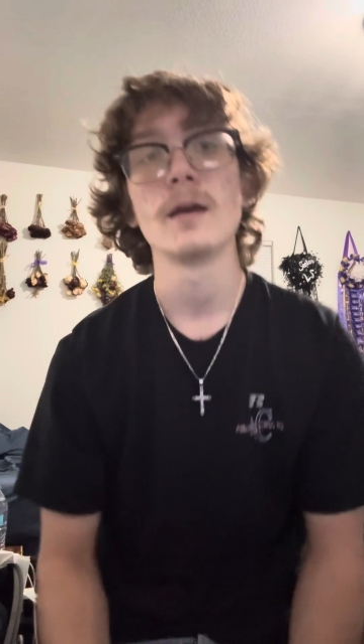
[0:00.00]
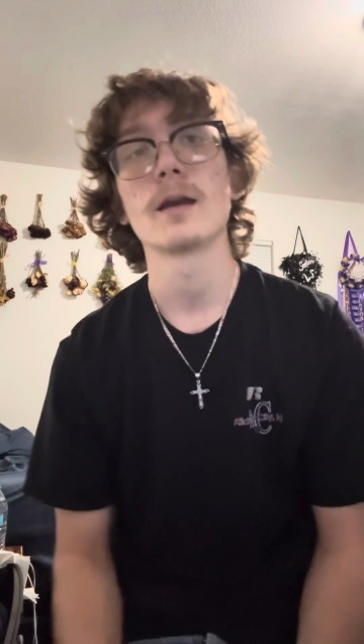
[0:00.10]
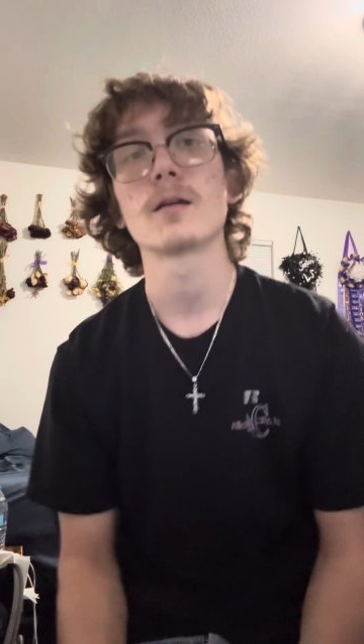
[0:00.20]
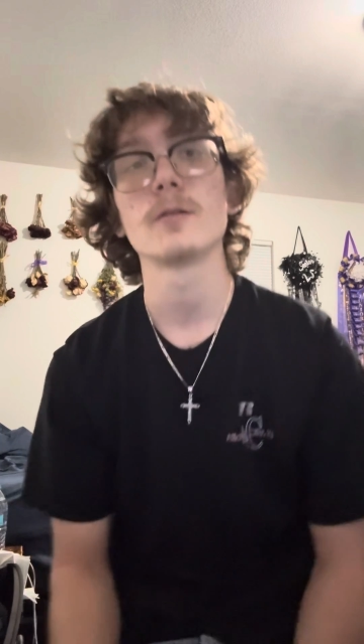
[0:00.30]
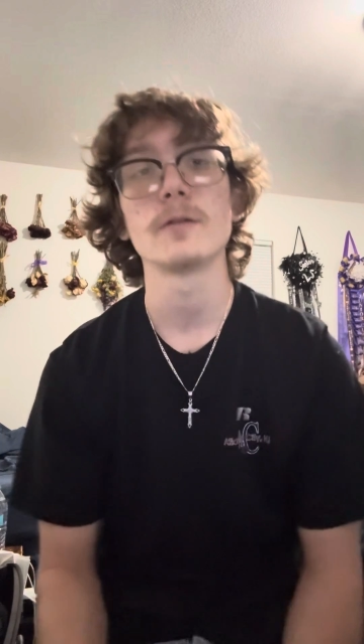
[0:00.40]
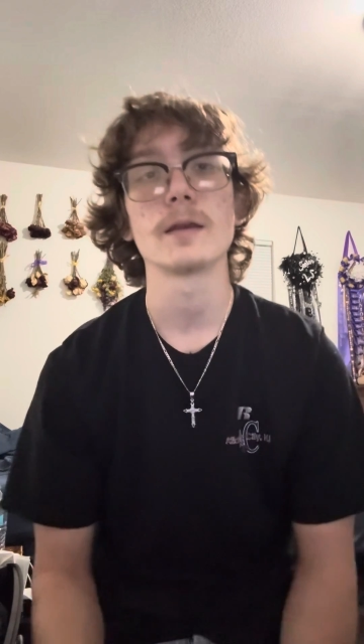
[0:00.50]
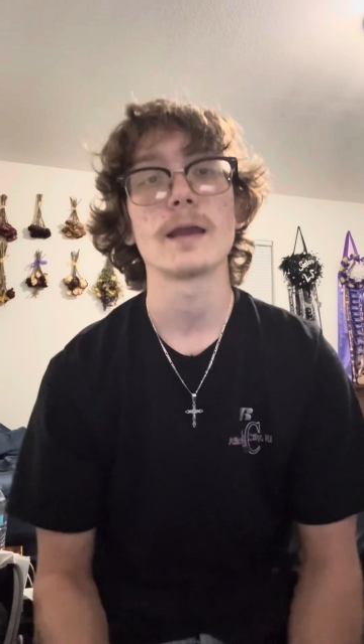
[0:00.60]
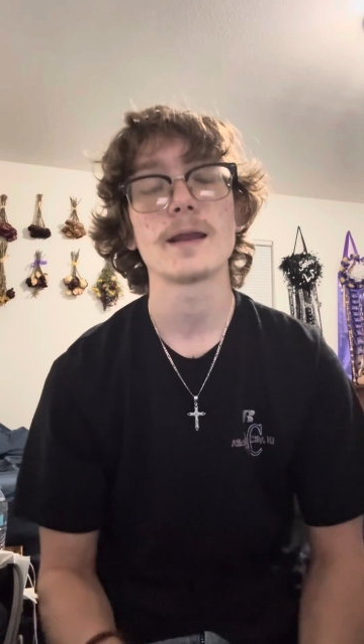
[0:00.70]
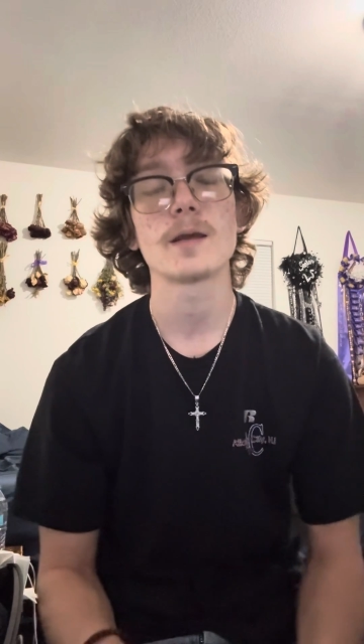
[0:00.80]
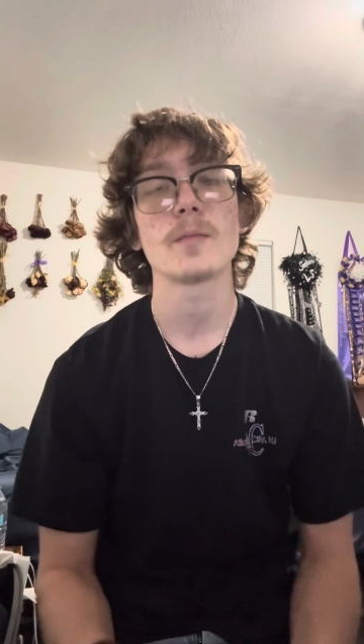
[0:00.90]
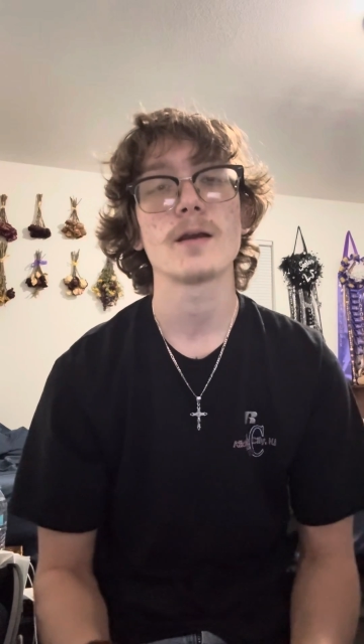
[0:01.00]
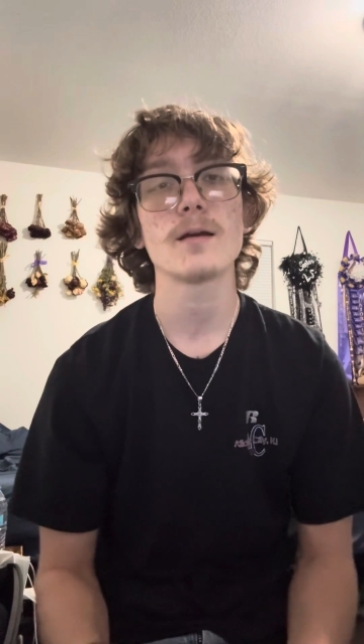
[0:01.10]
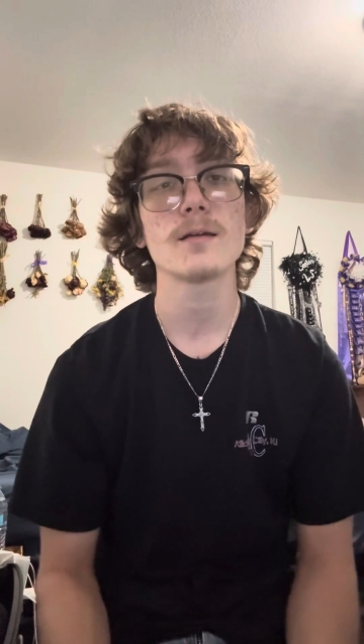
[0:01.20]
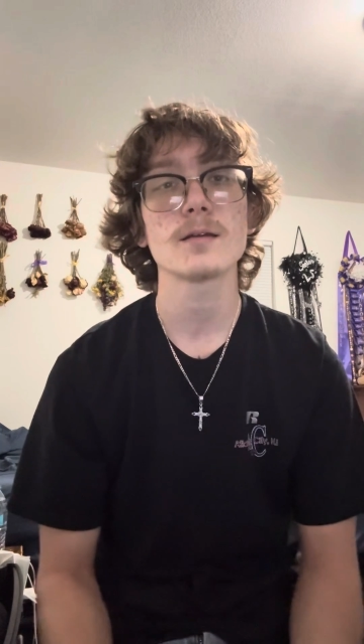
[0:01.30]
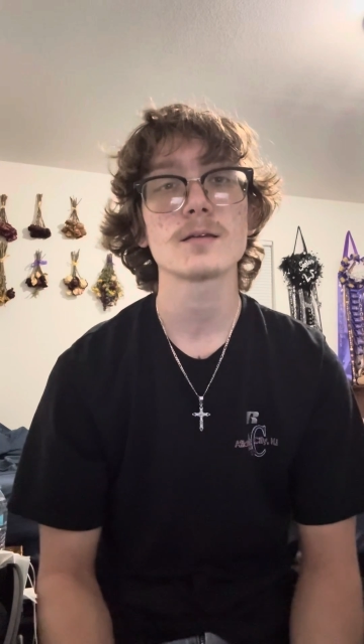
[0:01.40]
including
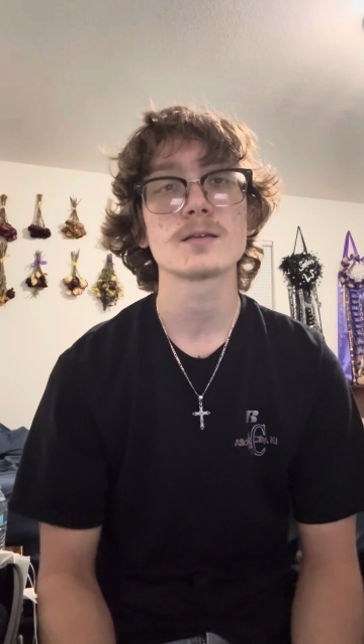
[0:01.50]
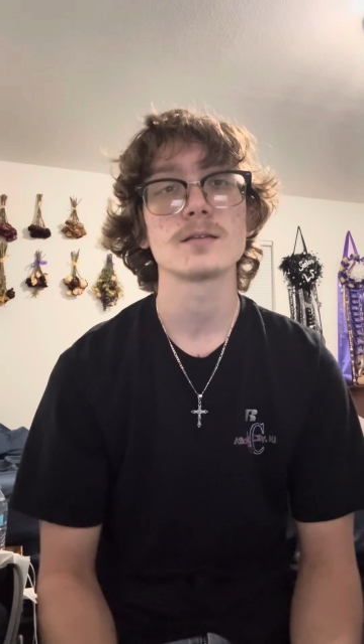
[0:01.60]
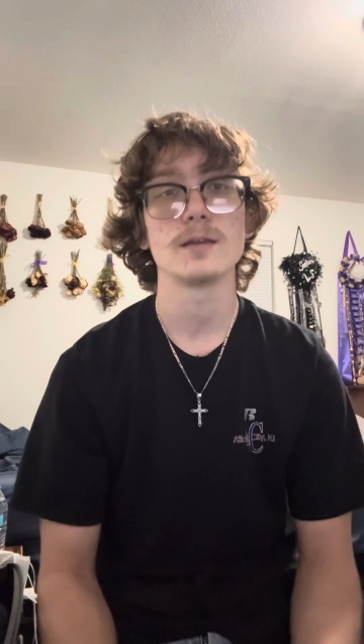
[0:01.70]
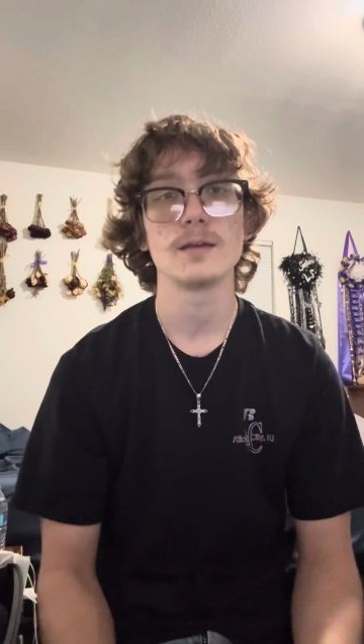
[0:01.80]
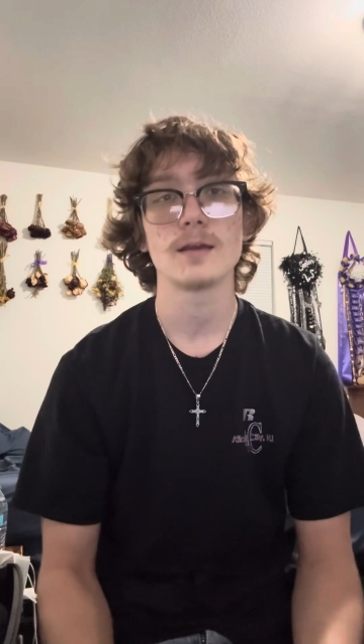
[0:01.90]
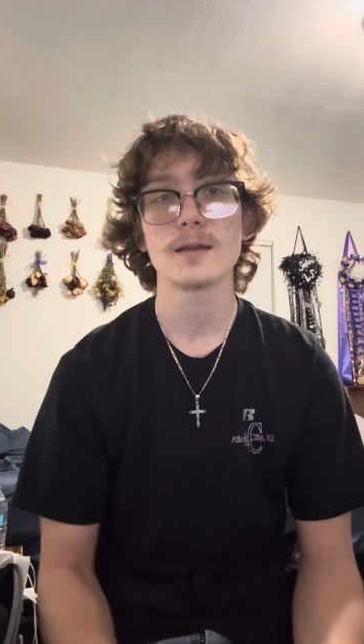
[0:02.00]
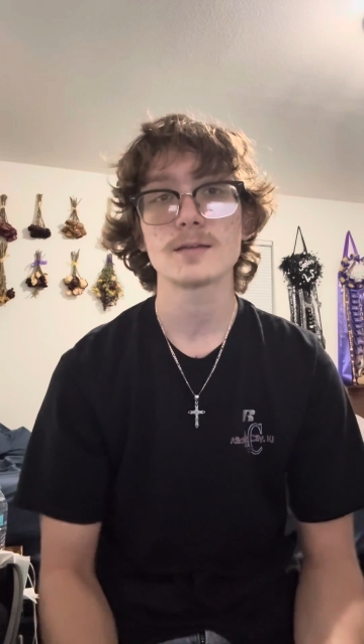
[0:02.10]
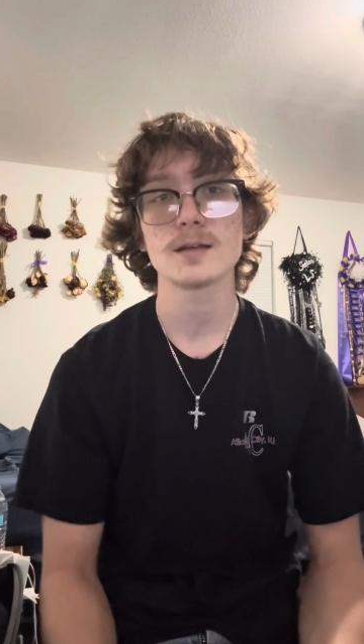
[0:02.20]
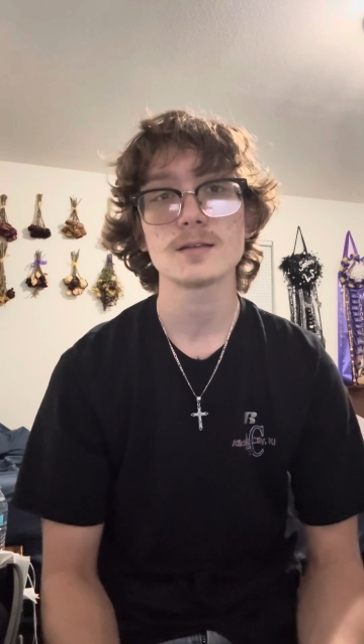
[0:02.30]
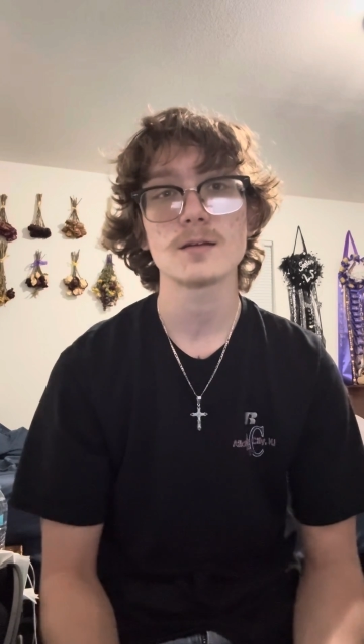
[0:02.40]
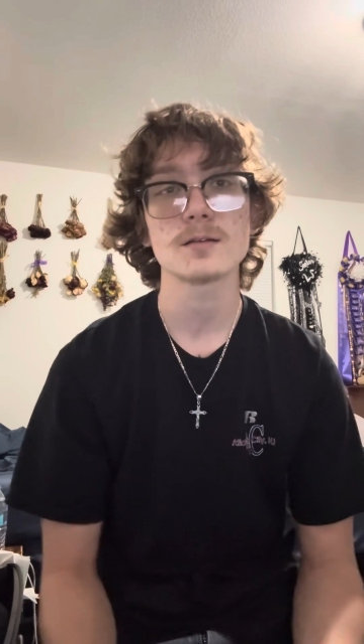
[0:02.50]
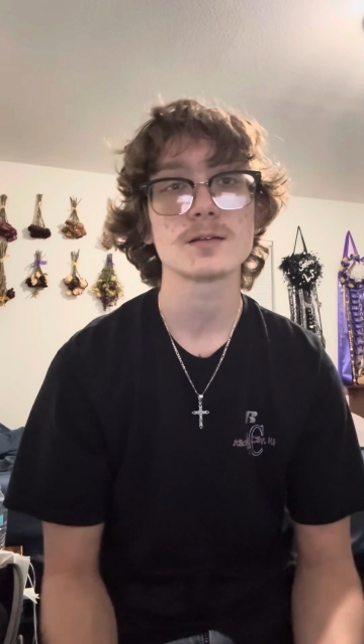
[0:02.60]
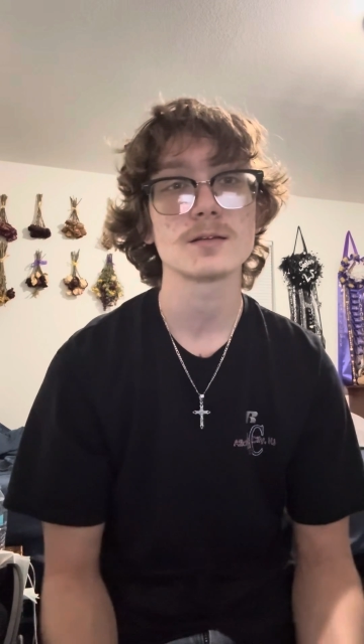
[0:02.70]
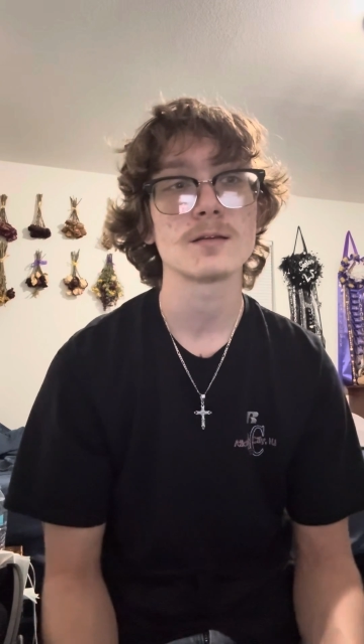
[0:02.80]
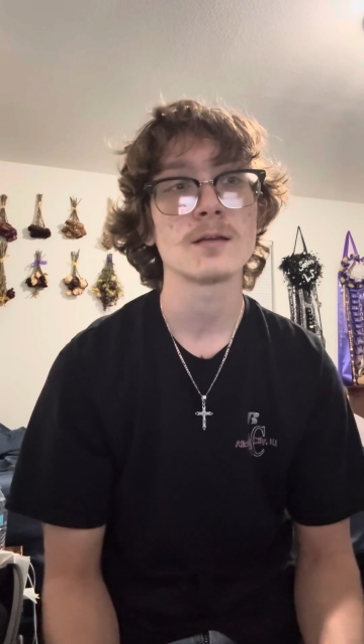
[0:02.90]
antibiotics, the
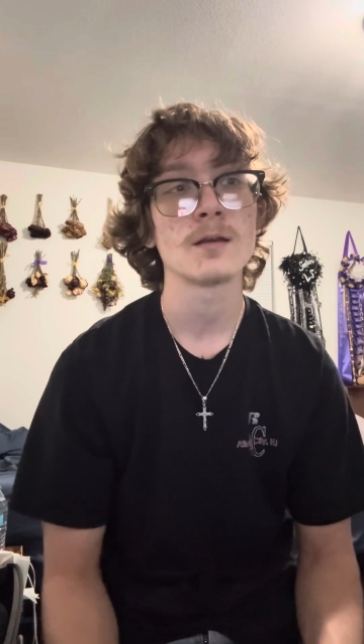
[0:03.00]
antitoxin,